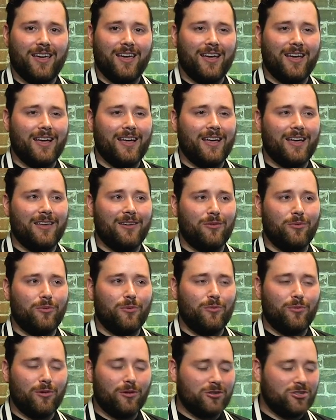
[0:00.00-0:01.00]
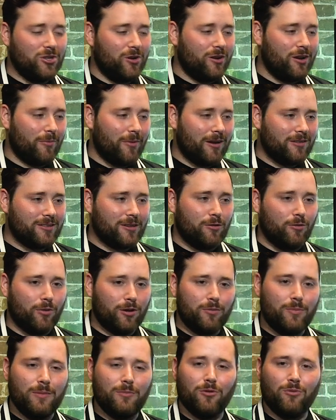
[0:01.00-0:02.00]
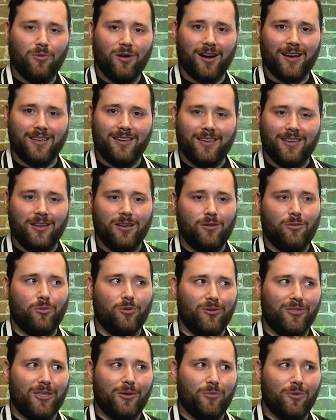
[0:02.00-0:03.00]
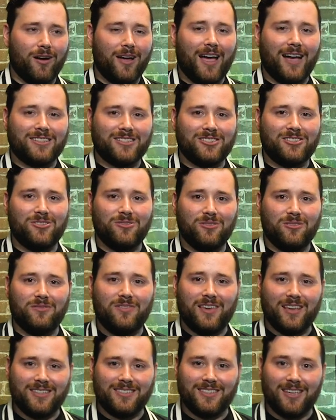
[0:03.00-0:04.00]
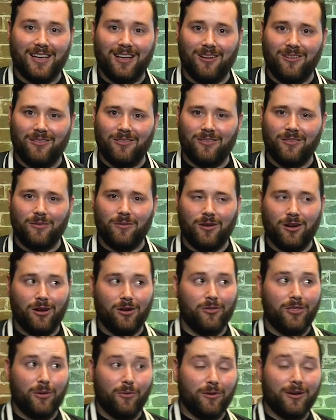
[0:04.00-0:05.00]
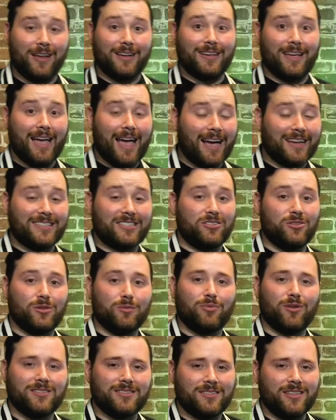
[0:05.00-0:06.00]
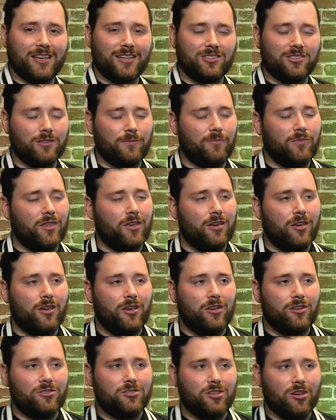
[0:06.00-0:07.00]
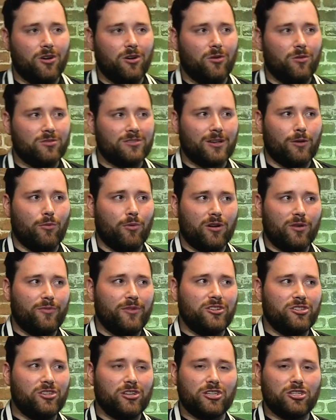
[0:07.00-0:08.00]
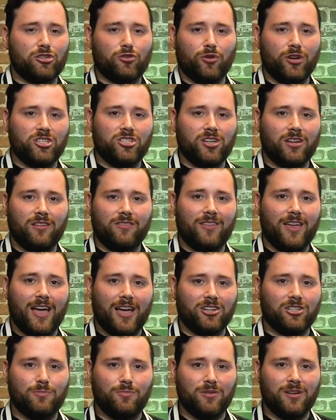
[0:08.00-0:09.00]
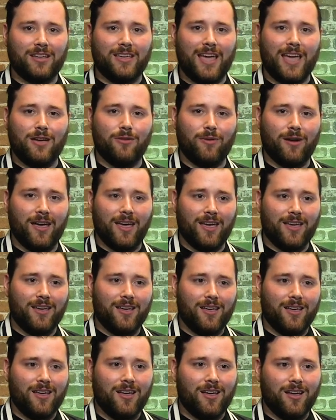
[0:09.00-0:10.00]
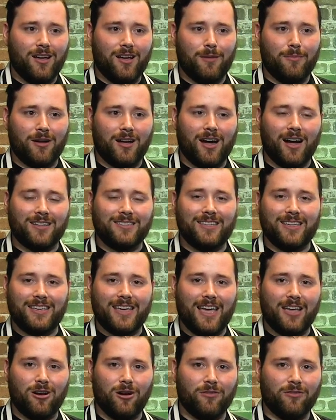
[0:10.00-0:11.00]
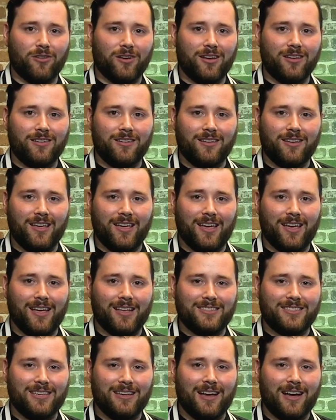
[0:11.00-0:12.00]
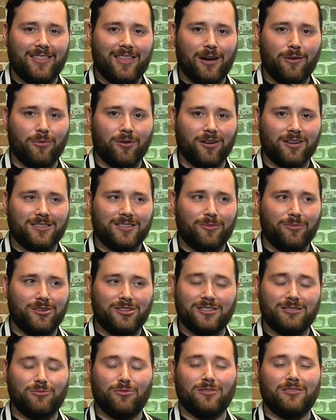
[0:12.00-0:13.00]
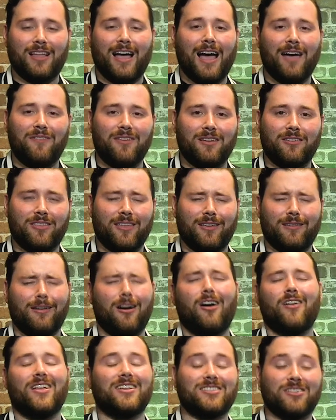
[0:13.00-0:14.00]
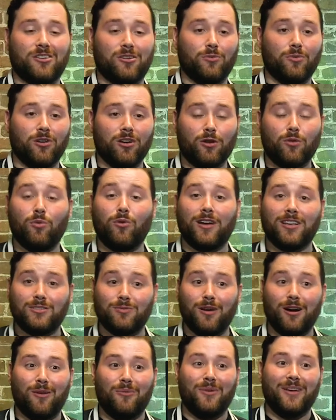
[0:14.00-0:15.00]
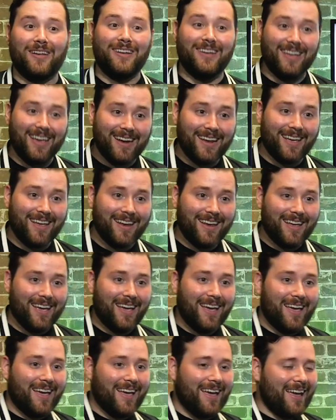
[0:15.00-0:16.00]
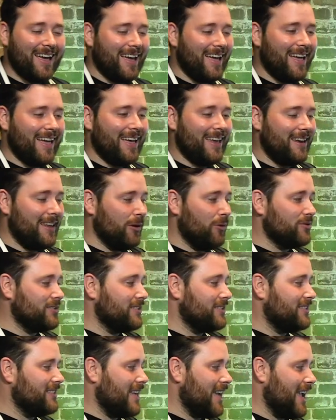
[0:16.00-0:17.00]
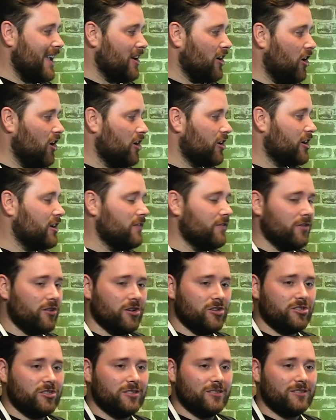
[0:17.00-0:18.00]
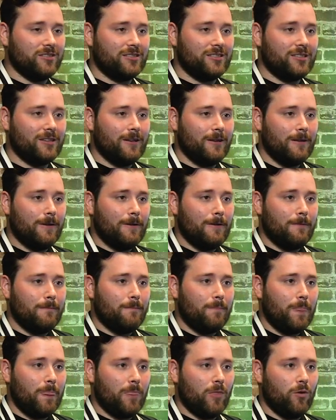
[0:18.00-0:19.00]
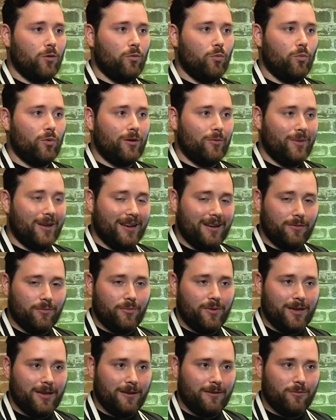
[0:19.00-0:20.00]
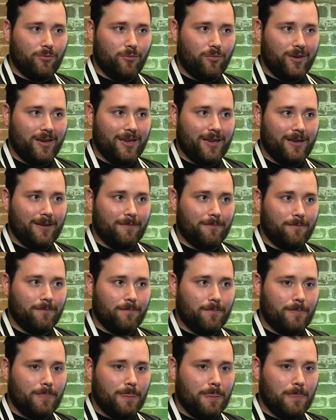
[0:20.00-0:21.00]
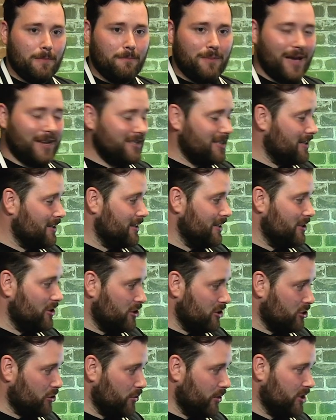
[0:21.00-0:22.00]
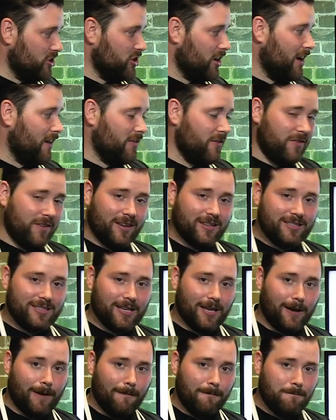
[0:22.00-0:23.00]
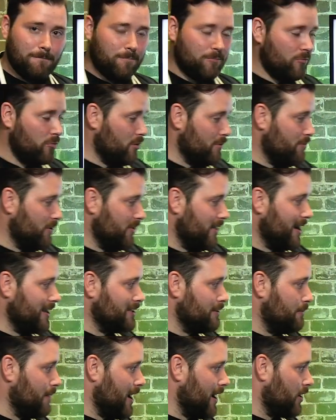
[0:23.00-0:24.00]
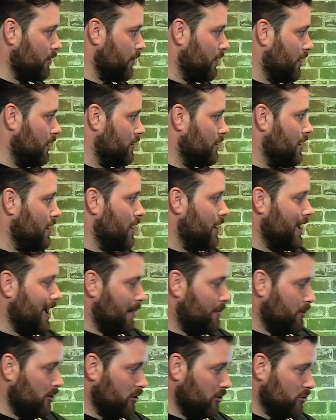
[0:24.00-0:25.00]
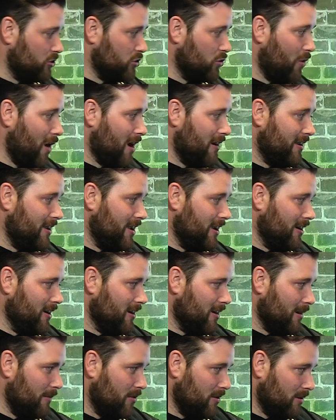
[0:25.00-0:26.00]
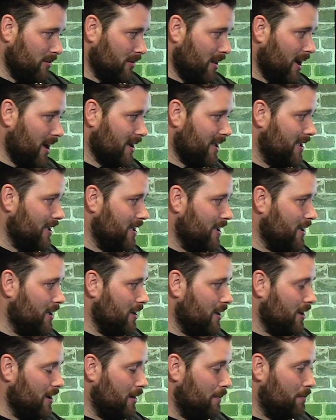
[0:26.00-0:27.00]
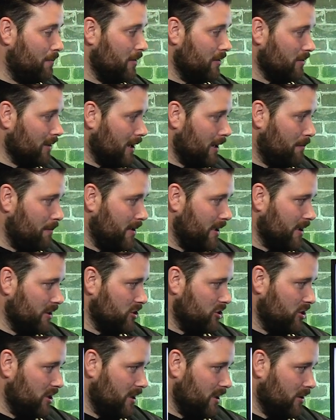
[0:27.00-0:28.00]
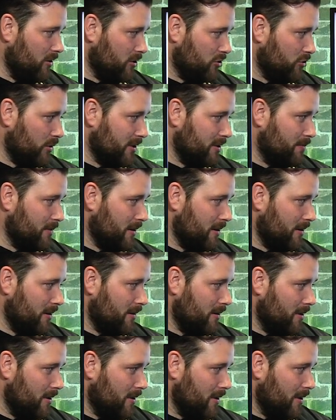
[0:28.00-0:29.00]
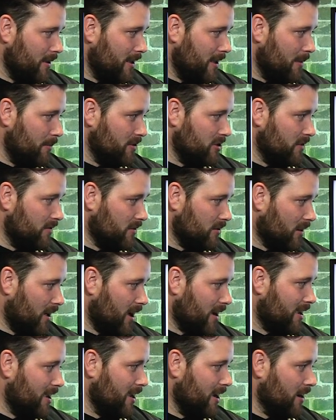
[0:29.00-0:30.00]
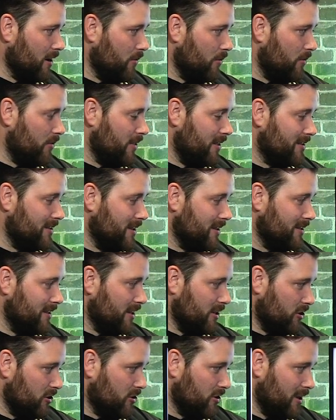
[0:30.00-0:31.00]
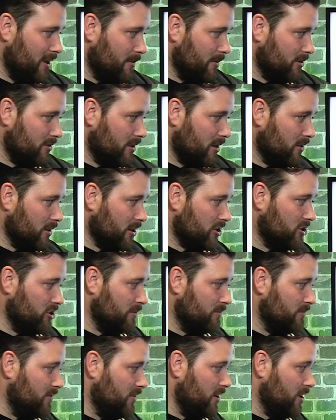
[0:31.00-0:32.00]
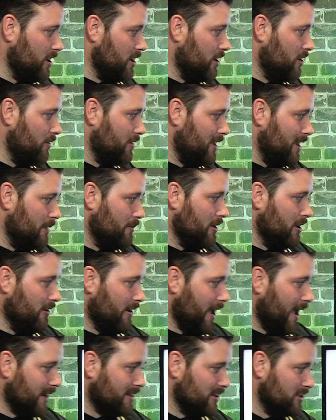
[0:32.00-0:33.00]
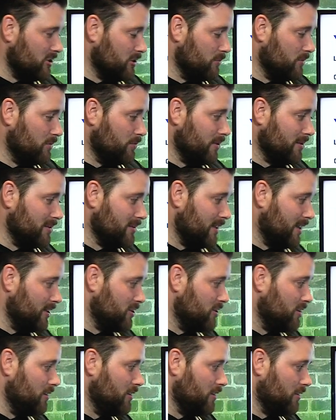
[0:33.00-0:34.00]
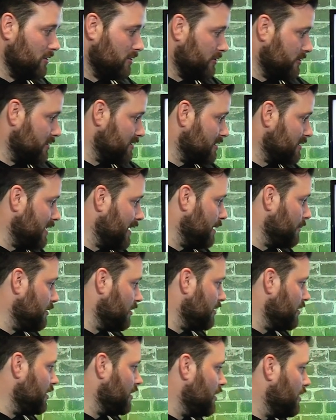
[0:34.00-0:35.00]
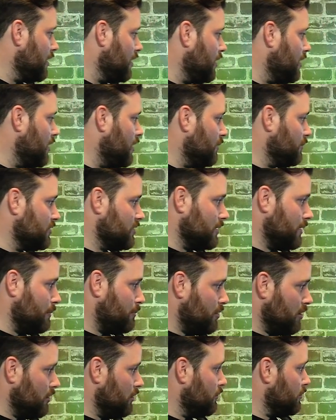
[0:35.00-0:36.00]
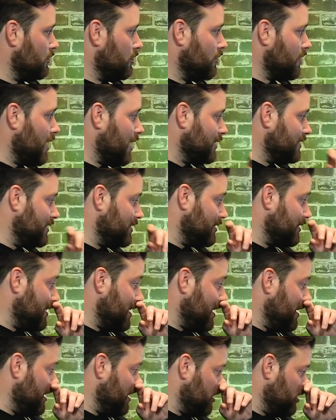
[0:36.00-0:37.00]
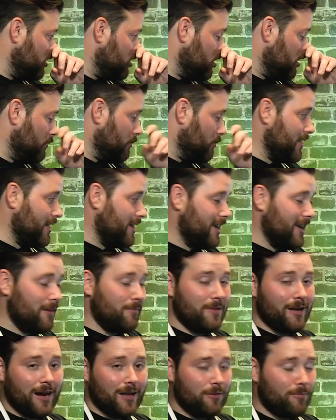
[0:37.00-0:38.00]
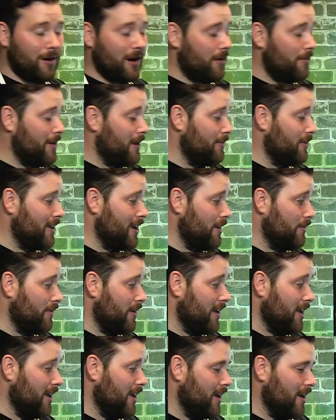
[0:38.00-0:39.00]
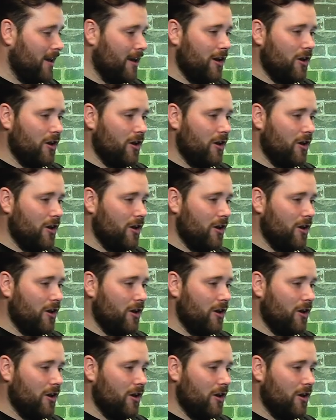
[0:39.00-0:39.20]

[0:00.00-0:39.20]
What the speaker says: And we were joking around, like, well, what do people want? Well, they want access to the VSL, or they want access to the presentation. So it was like, well, what if we just took a screenshot of that and just put a gateway, a content gate over it, and see how that works? And we're laughing, thinking, oh, that's not going to work. Well, guess what? We did it, and it was insane. Our conversions, we basically took a screenshot of the VSL. We put that as a background. I put a little square here. I put a lock, a PNG or a transparent image of a lock here that says enter your email to unlock Jim's video, email access Jim's presentation, a little disclaimer. Just put a little content gate here to show they get behind the payment gateway.